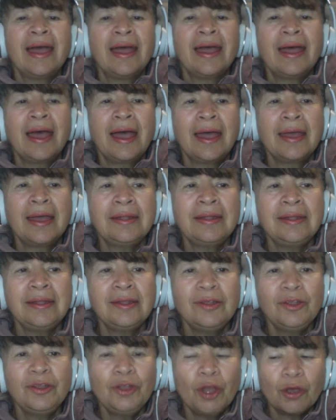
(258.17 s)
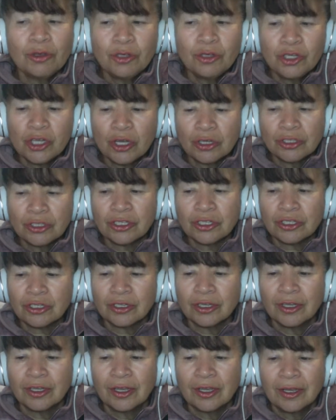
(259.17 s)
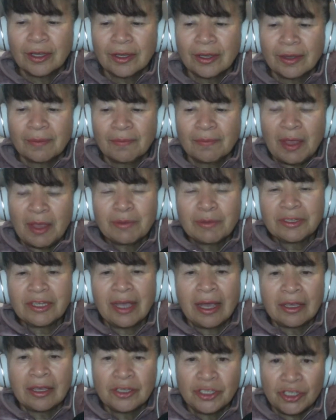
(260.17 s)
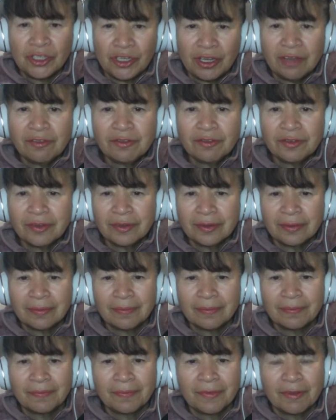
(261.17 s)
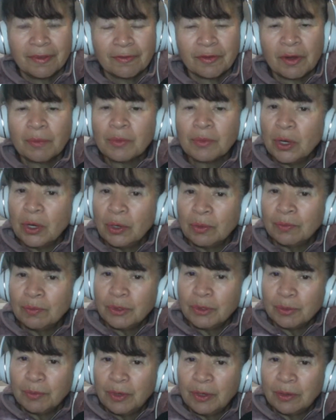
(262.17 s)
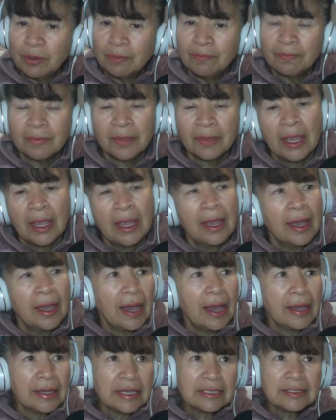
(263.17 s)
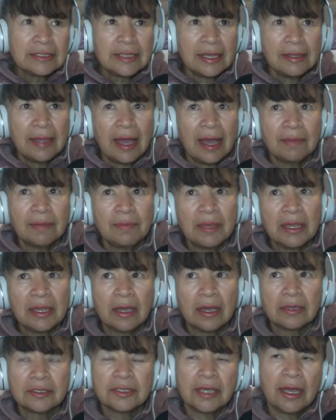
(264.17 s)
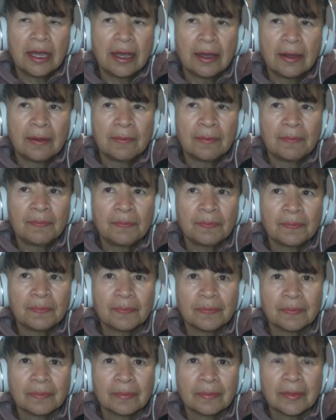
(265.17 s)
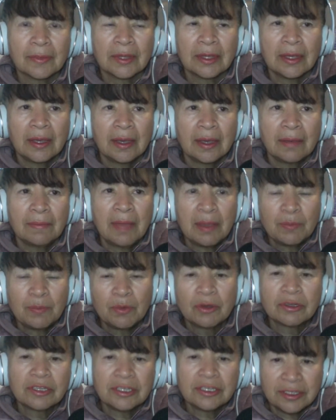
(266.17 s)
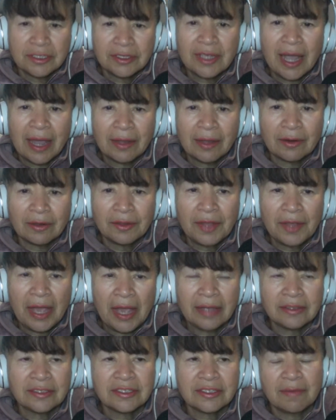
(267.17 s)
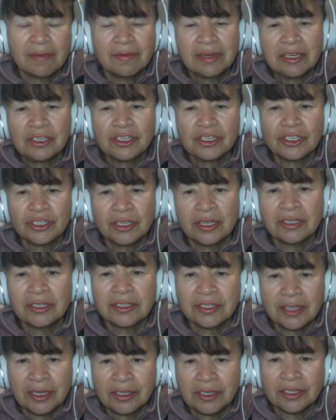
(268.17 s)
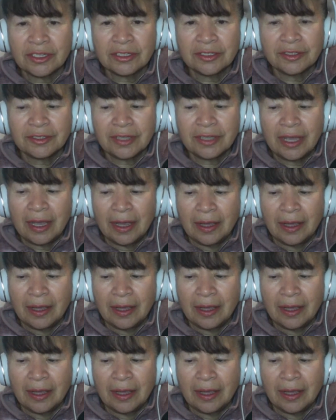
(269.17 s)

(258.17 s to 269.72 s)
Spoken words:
And not just, it was a shift from gloom to bloom. I can say that because my book is titled that Seven Essentials